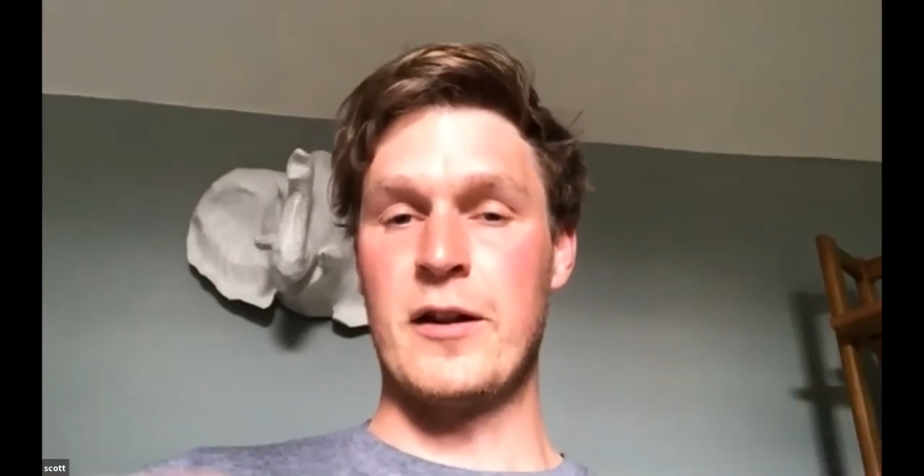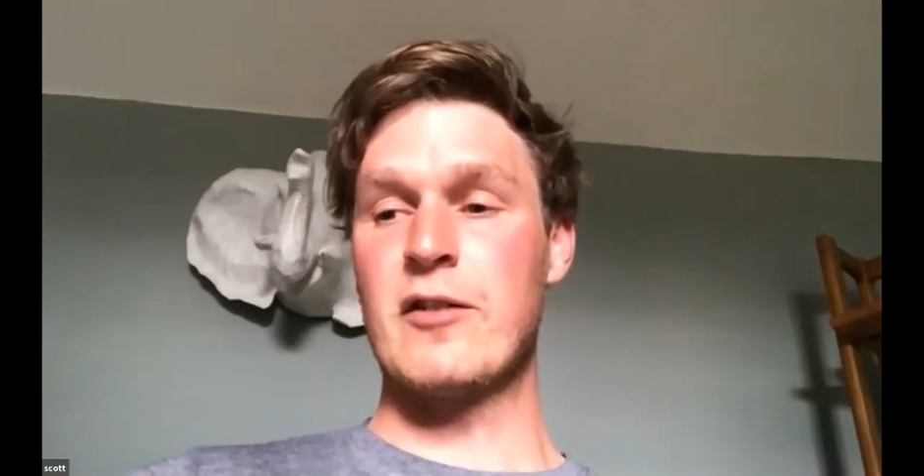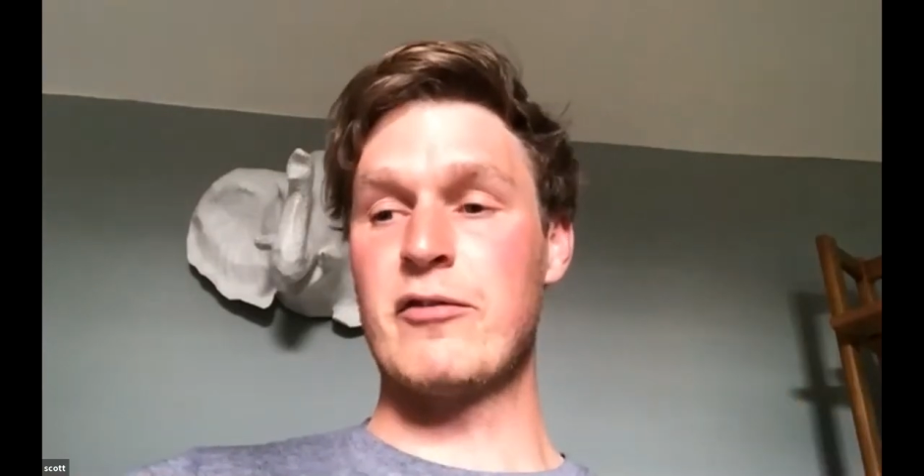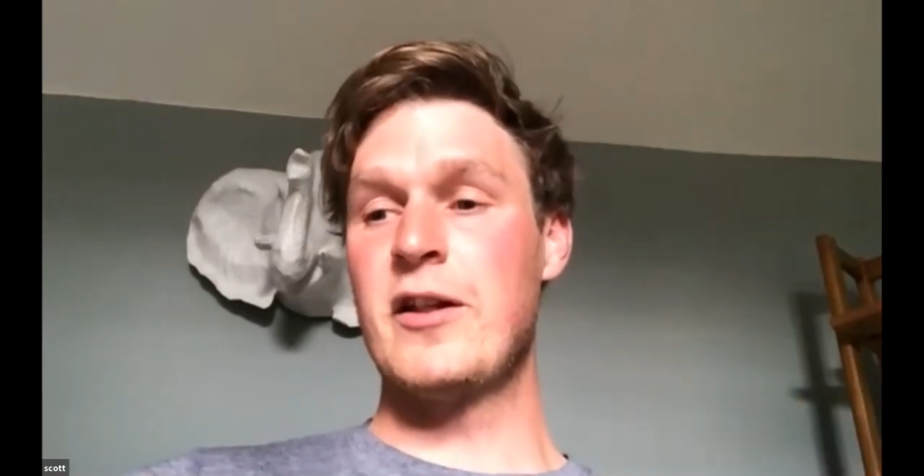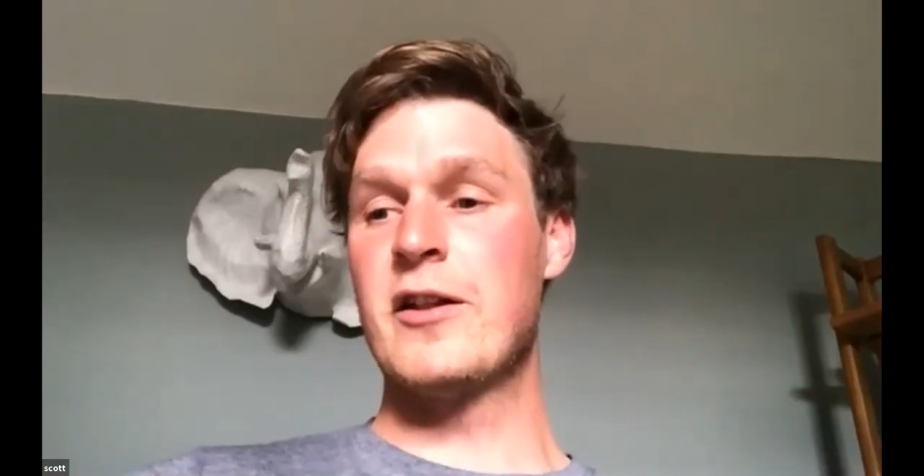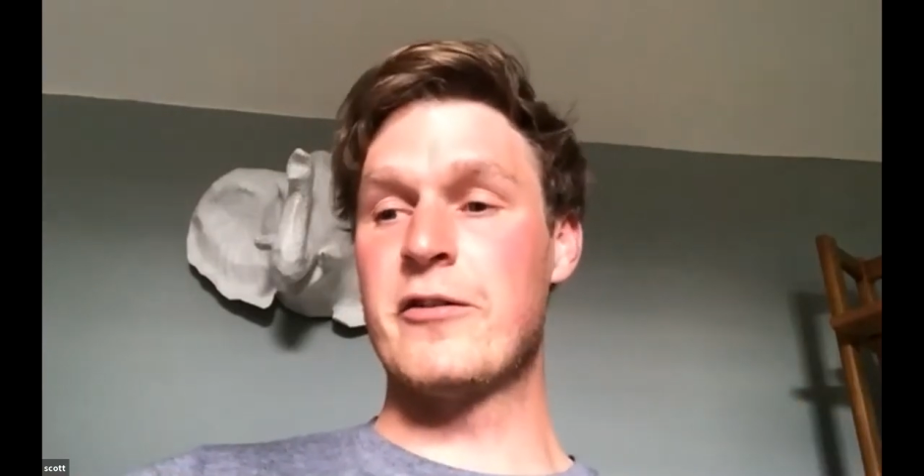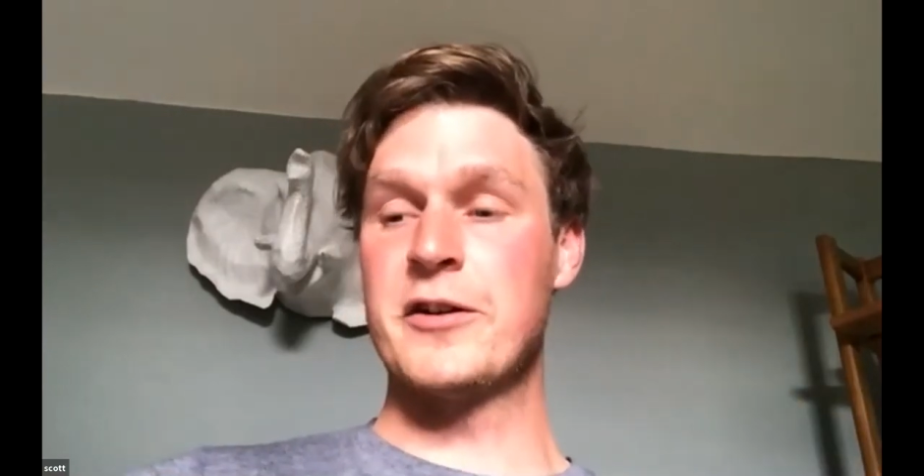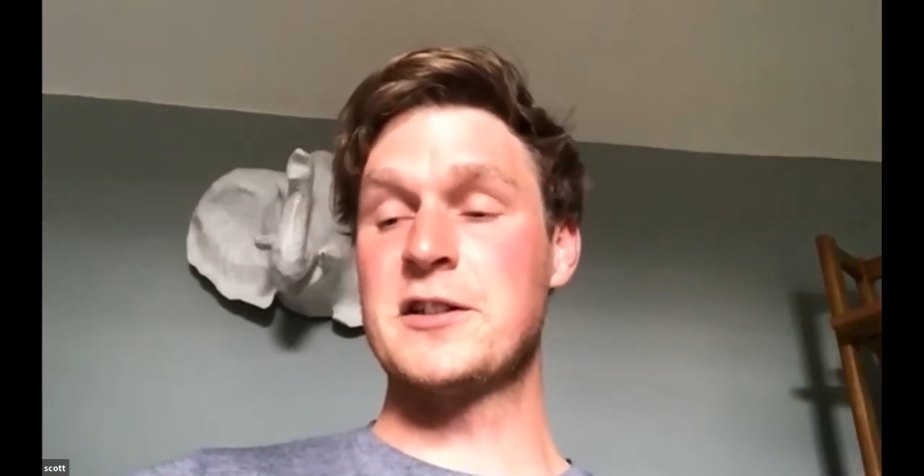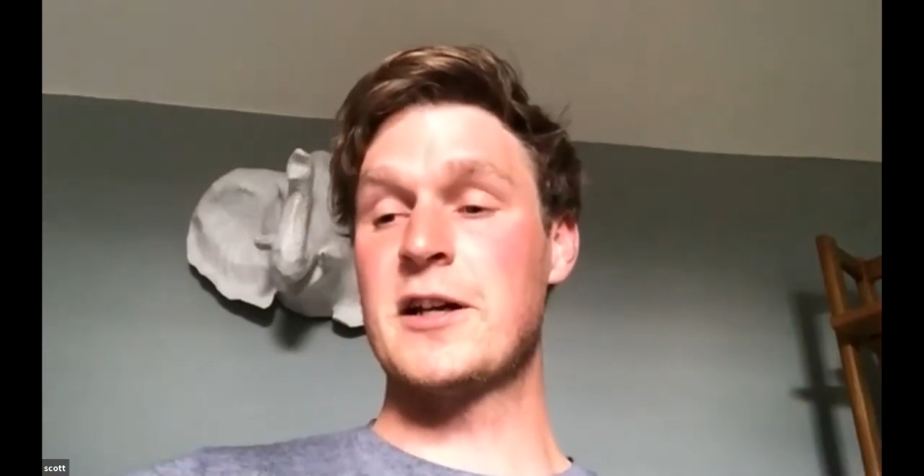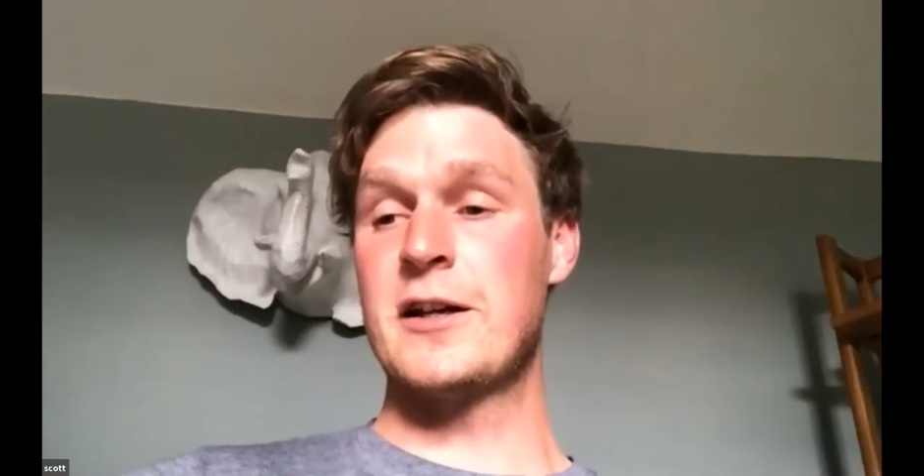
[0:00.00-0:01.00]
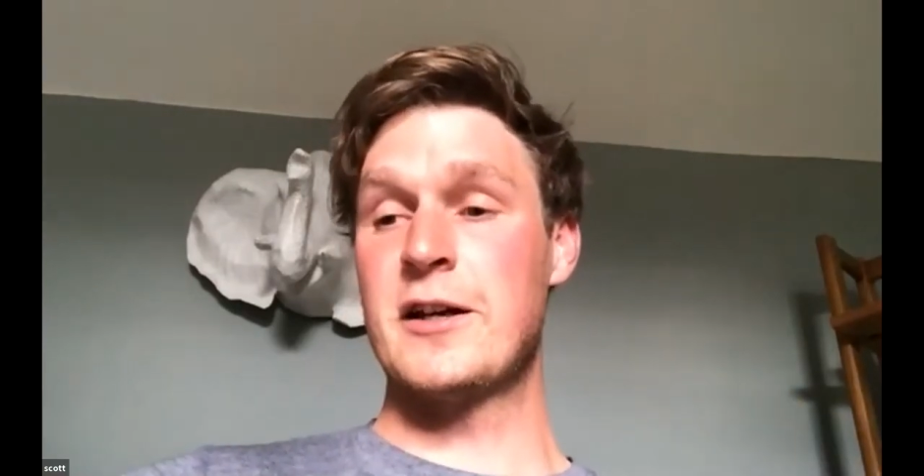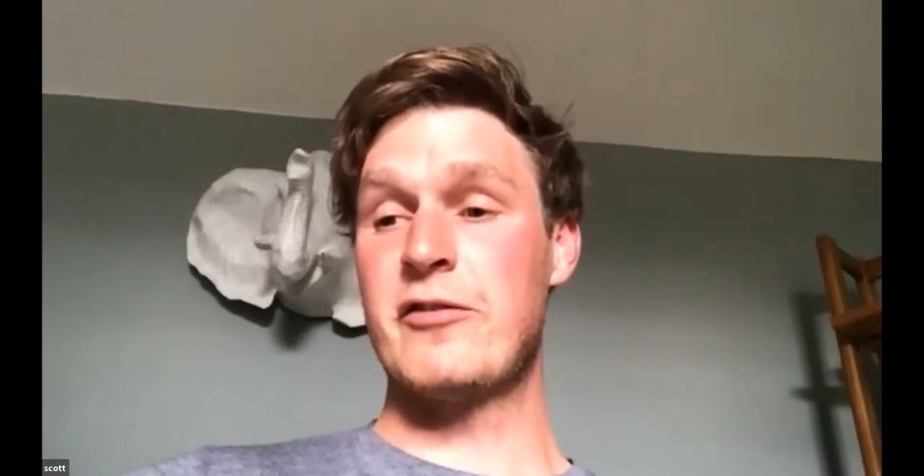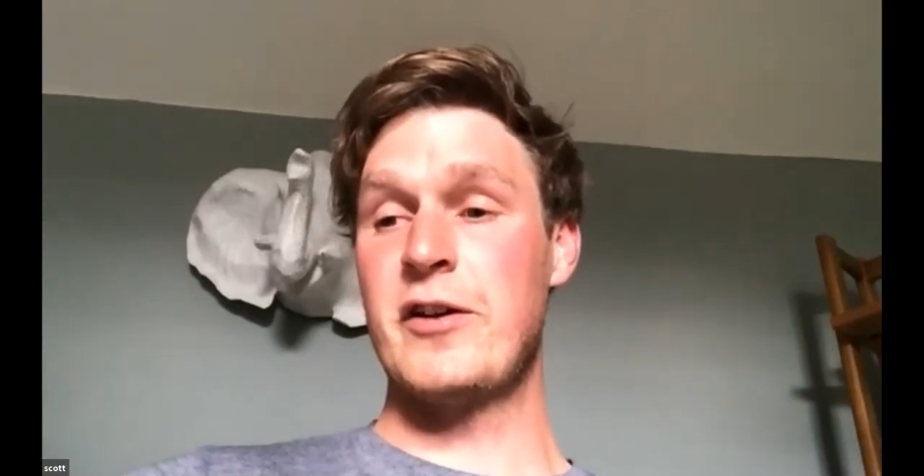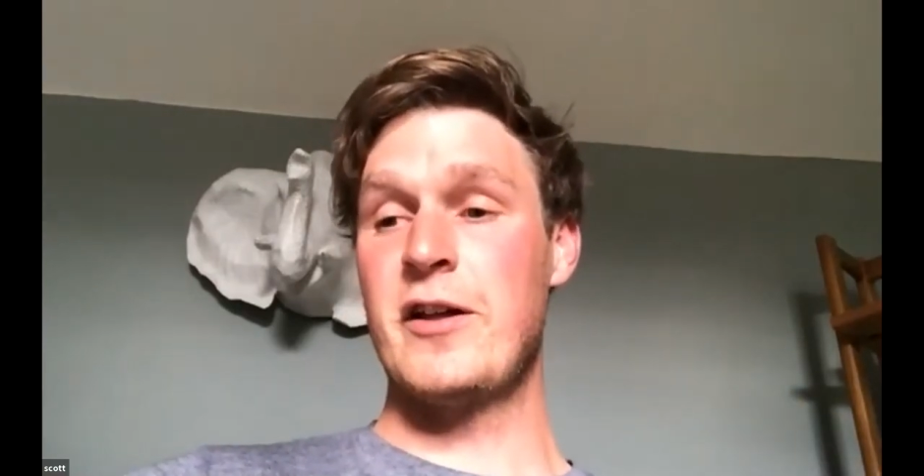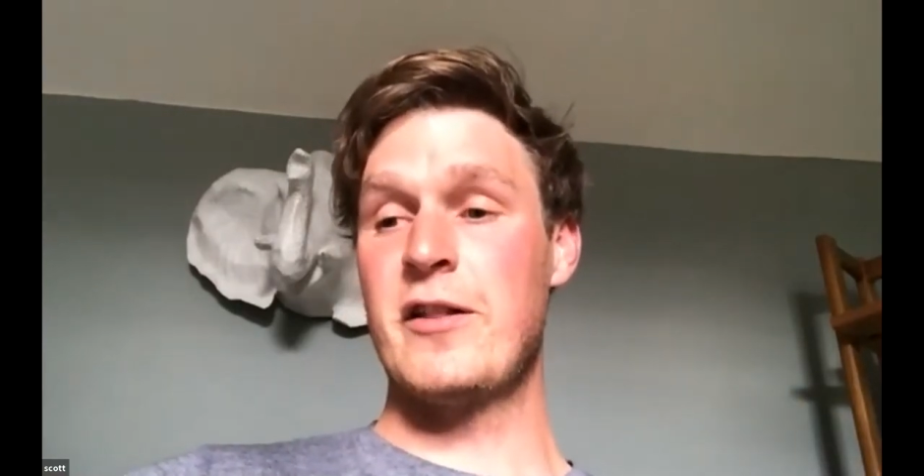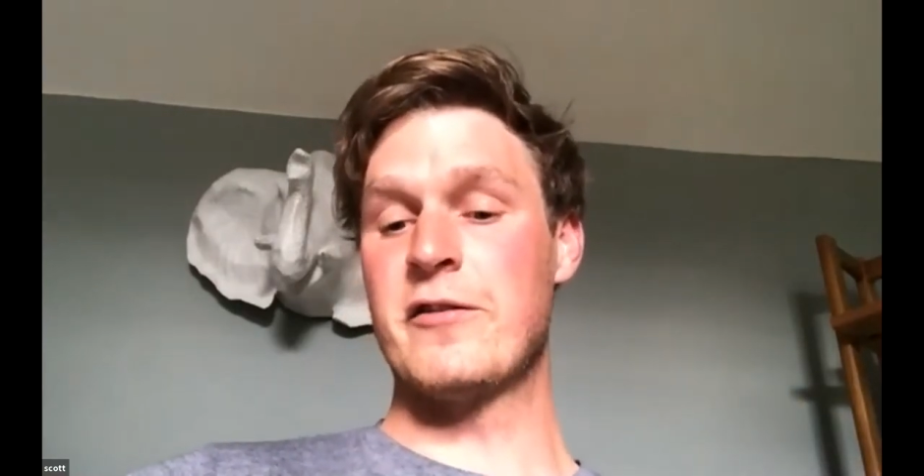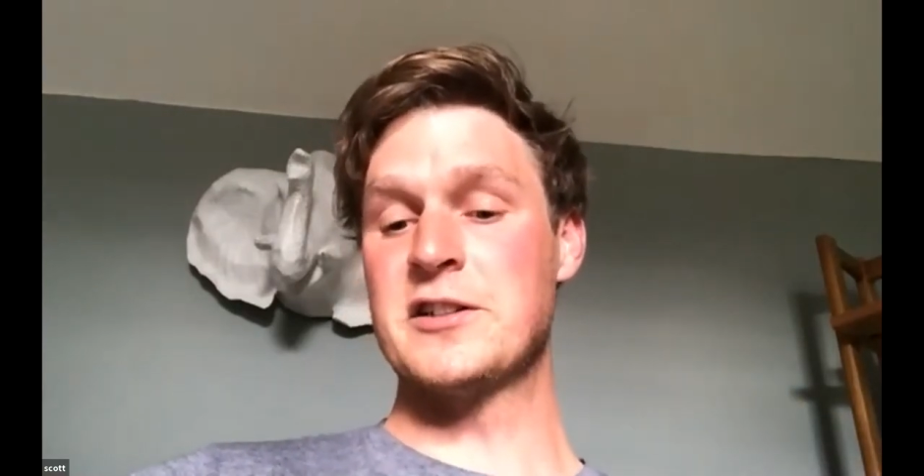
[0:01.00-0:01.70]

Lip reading: like if either